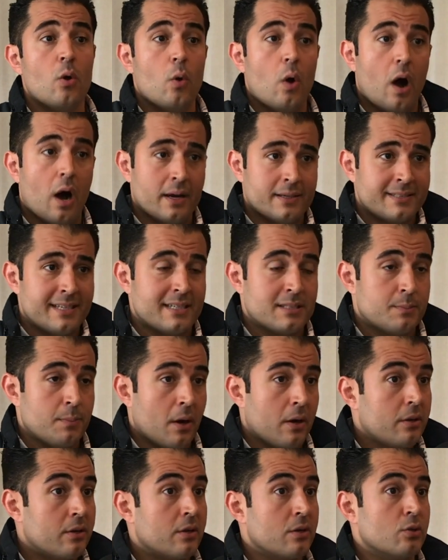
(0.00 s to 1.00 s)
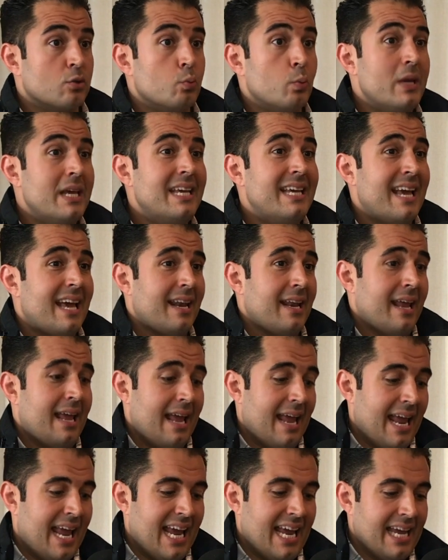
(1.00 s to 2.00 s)
Us as marketers, we get
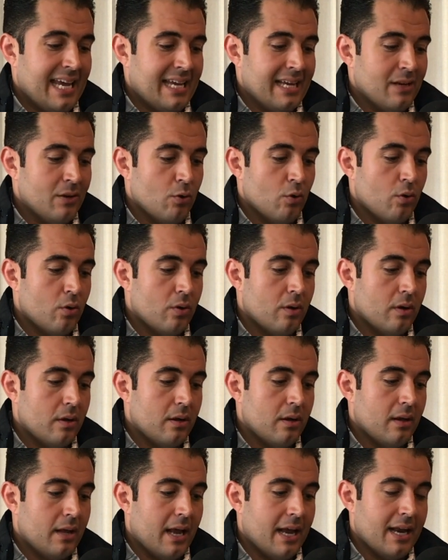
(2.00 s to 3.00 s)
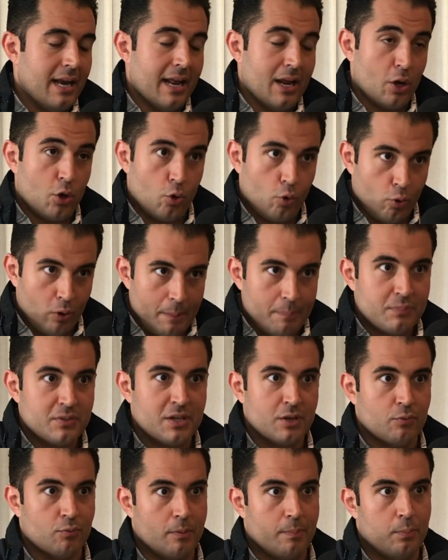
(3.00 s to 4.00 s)
an
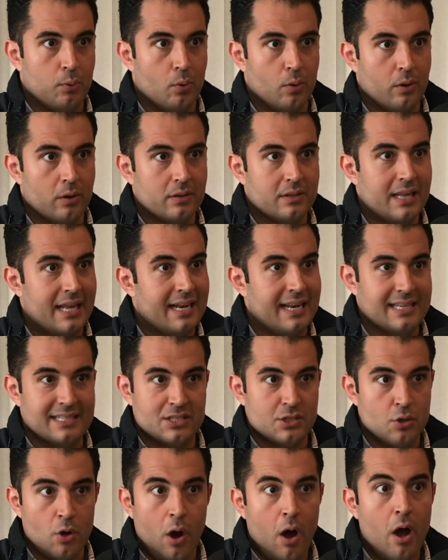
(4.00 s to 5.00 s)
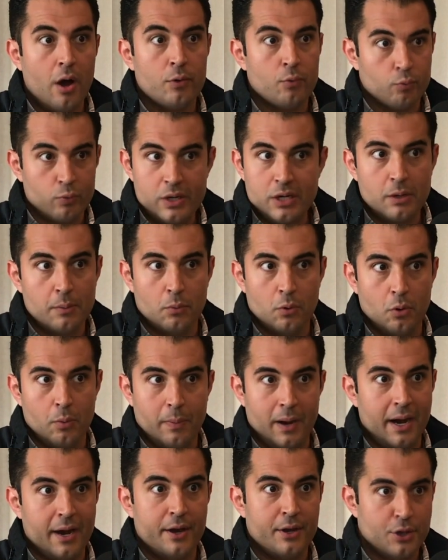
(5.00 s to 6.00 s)
encrypted report that is non-readable
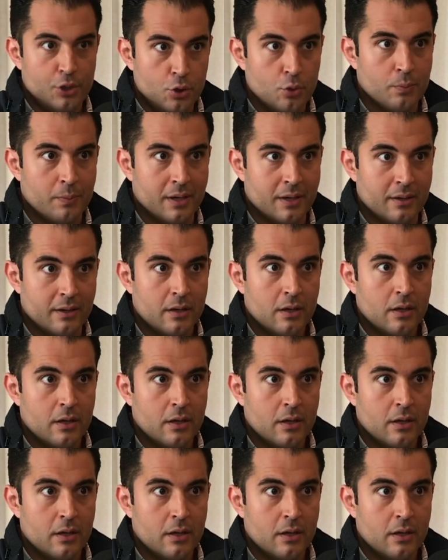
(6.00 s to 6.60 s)
by a human.